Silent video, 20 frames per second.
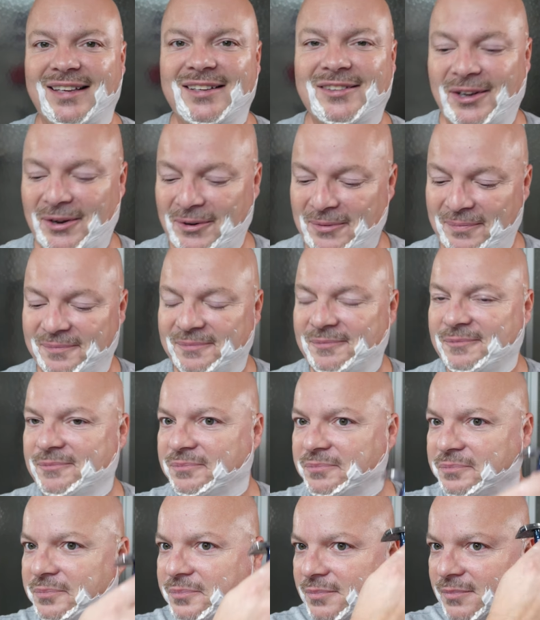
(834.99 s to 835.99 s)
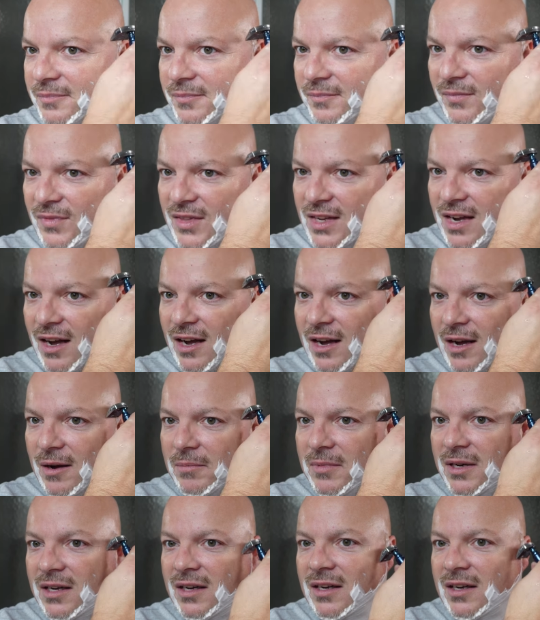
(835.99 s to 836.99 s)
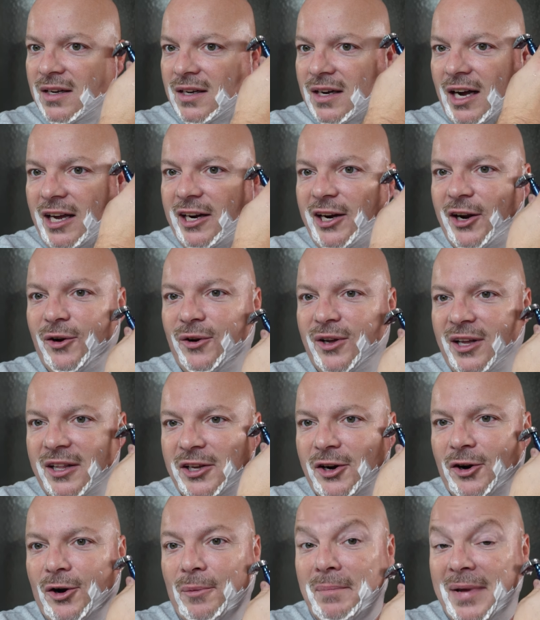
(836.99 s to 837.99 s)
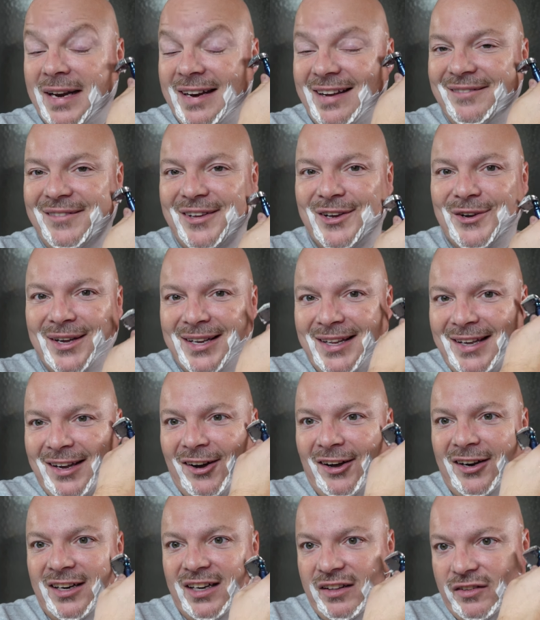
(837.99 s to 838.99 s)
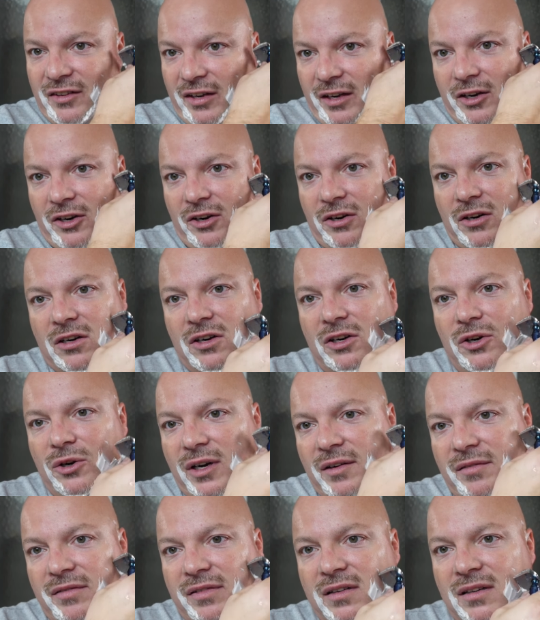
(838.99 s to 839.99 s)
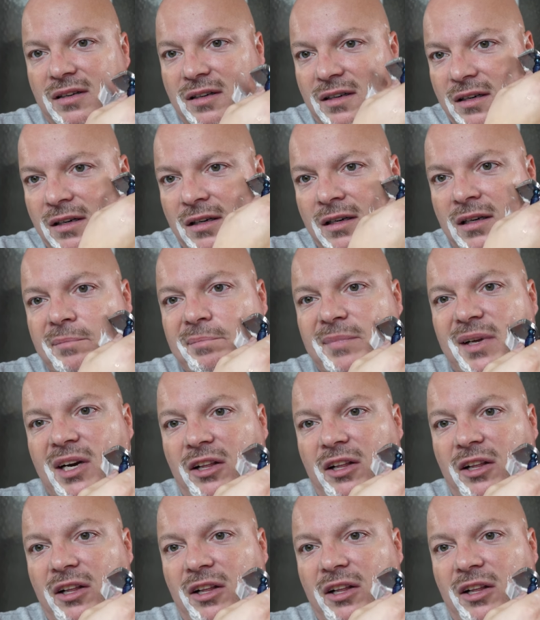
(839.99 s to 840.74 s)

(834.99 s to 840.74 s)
So um, I know there are many of you in the audience here who have been